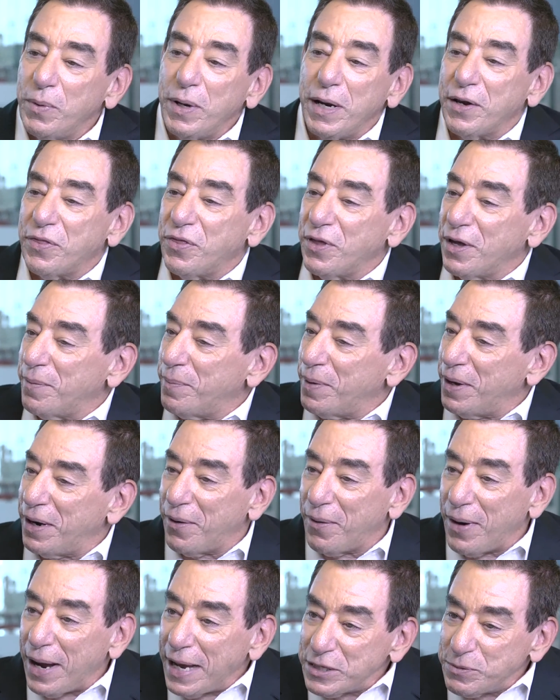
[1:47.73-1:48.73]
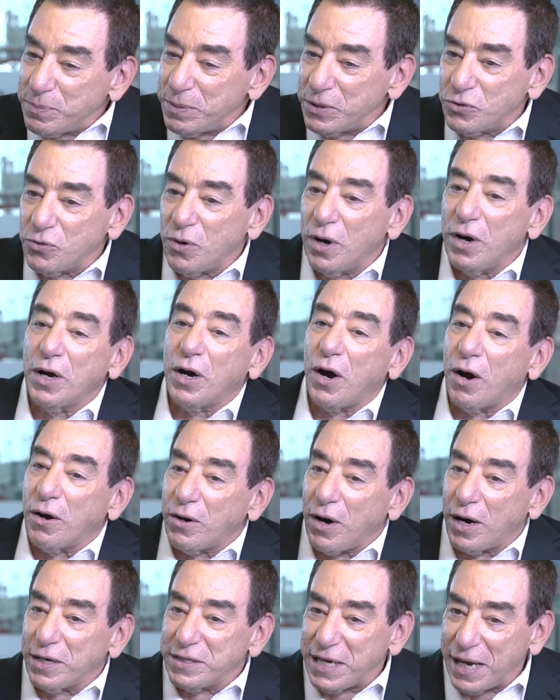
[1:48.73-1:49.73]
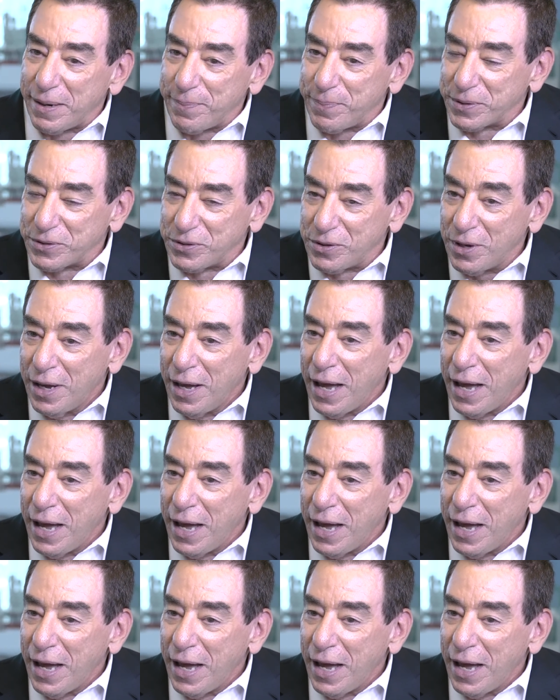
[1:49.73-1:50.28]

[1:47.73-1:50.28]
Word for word: we got to think about our asthma drug, our atopic,